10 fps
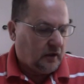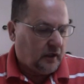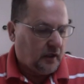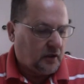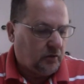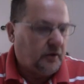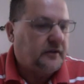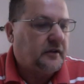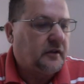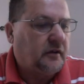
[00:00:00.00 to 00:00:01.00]
"According
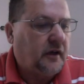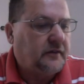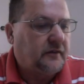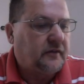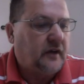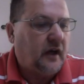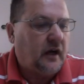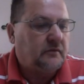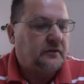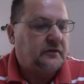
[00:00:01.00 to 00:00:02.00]
to the grace of
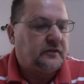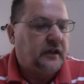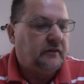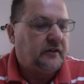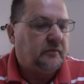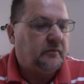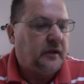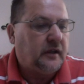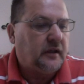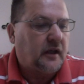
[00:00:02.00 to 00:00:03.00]
God which is given to
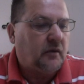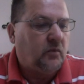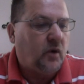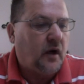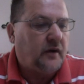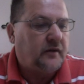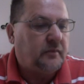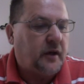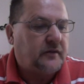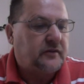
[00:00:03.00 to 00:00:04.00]
me, like a wise
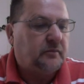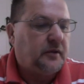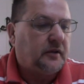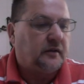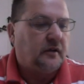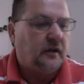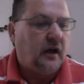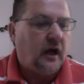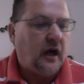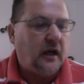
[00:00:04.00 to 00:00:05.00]
master builder,
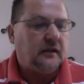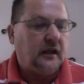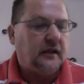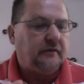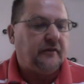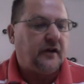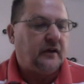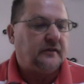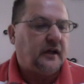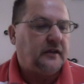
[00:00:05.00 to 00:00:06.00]
I laid a
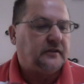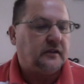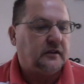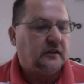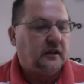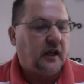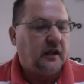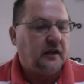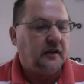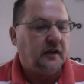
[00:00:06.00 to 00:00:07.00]
foundation,
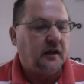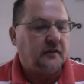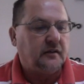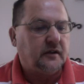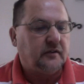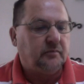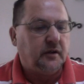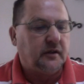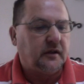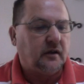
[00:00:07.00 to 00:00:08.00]
and another is
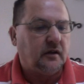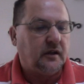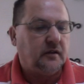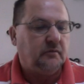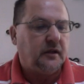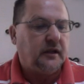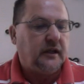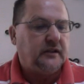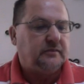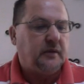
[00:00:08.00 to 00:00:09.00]
building on it. But
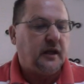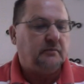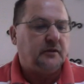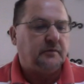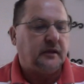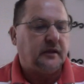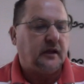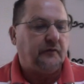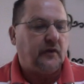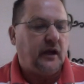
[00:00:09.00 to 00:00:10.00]
each man must be
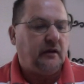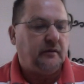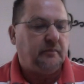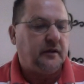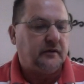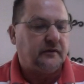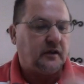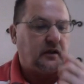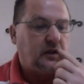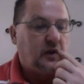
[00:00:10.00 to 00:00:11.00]
careful how he builds
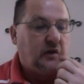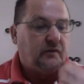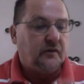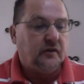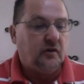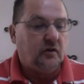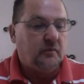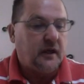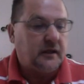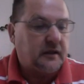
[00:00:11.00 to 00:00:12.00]
on it. For no
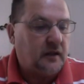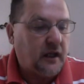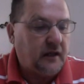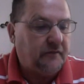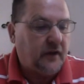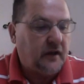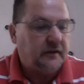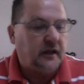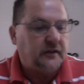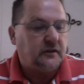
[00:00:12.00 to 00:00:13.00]
man can lay a
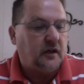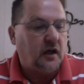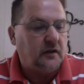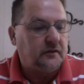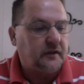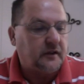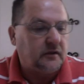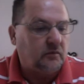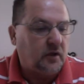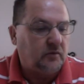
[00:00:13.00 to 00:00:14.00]
foundation other than the
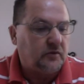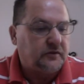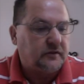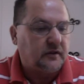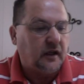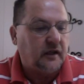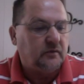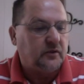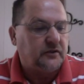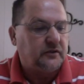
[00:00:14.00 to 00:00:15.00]
one which is laid,
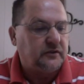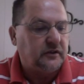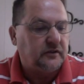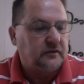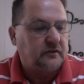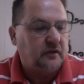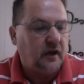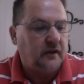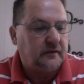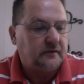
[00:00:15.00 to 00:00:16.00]
which is Jesus
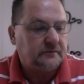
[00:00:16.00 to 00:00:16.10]
Christ."